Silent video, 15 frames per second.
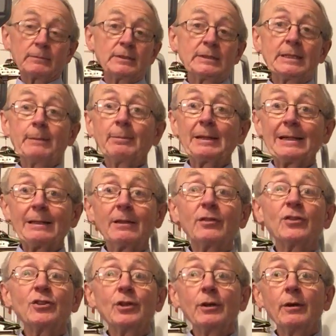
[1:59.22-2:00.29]
Typically
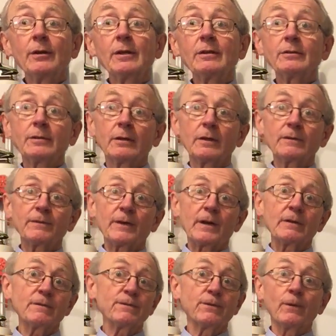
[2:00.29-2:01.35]
30, 35,
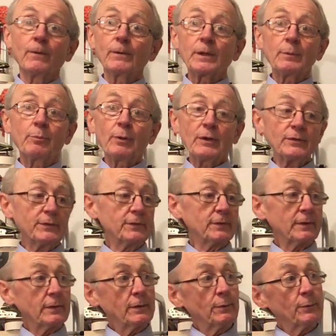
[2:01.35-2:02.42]
40 presses are
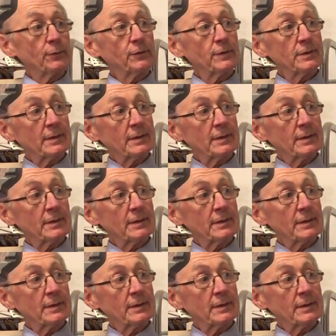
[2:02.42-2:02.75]
used